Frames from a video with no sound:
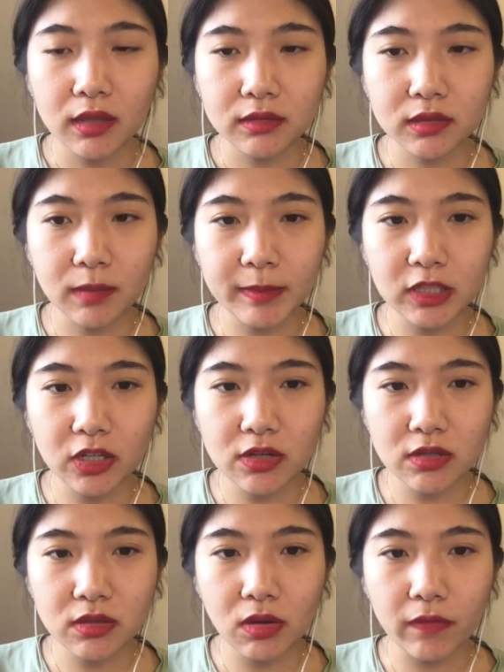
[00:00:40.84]

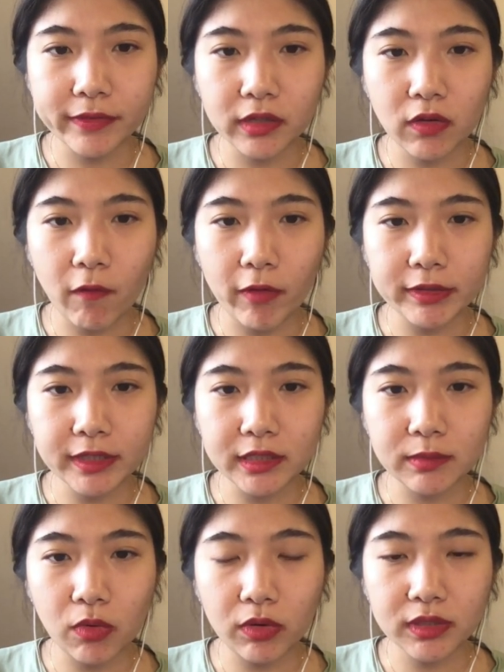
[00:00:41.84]
segmentation of the crowd
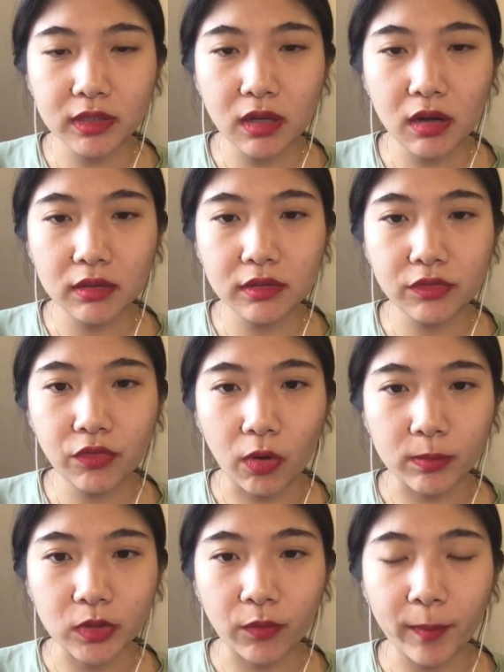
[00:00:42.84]
is more than other
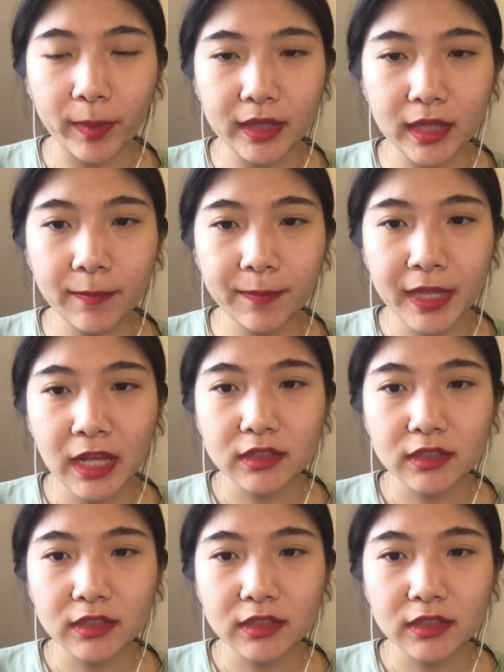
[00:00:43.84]
forms of media.